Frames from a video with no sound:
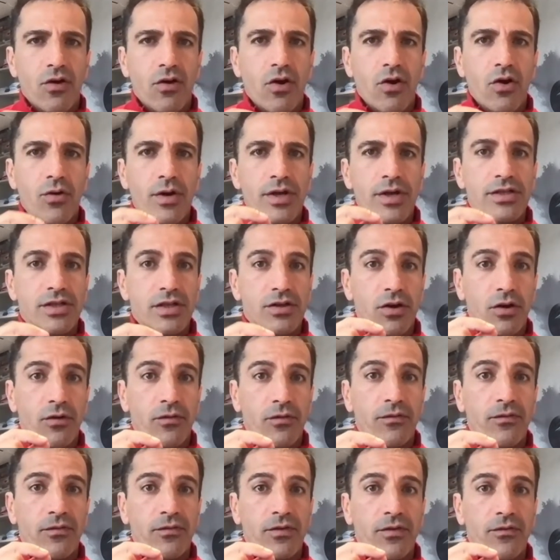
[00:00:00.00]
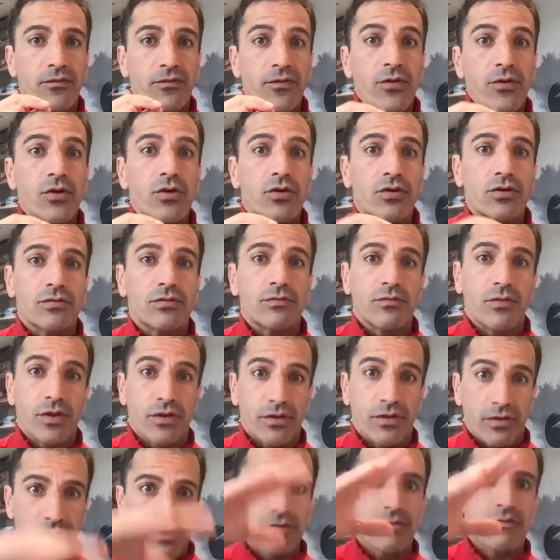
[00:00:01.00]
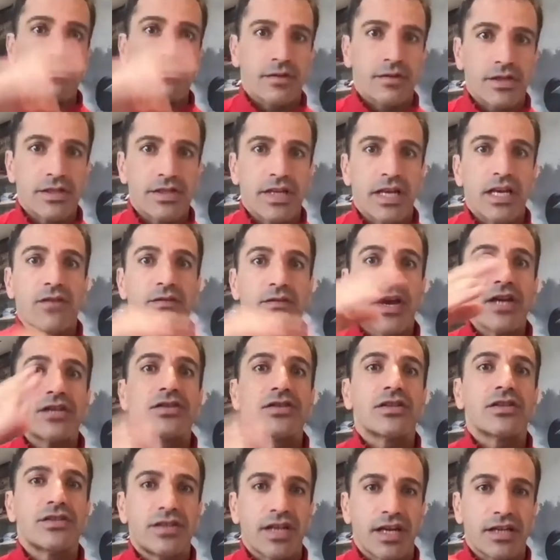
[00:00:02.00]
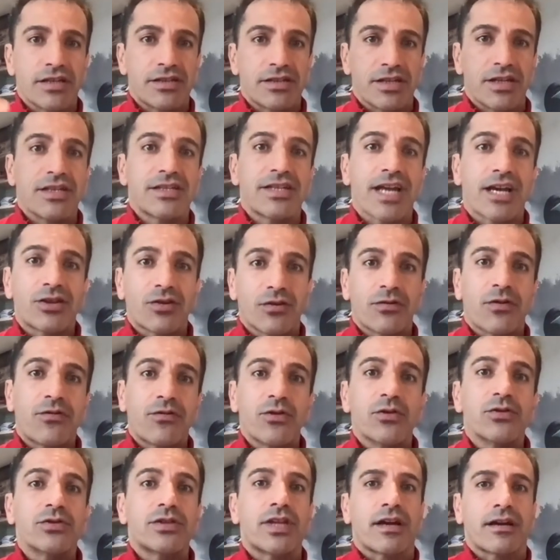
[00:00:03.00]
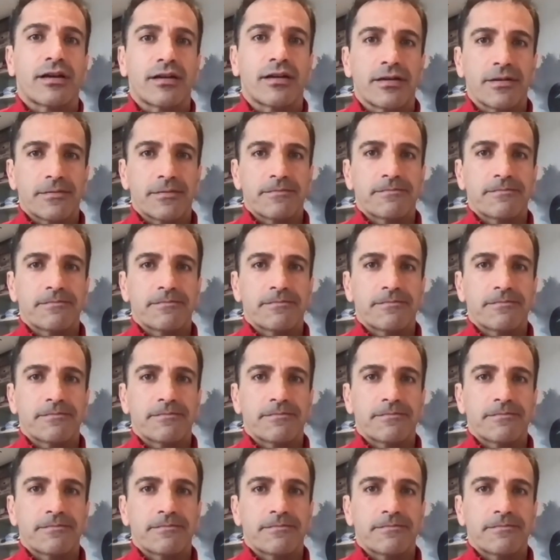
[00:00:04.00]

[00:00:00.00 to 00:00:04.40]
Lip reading: always enough fuel with this elevation change inside of the fuel tank?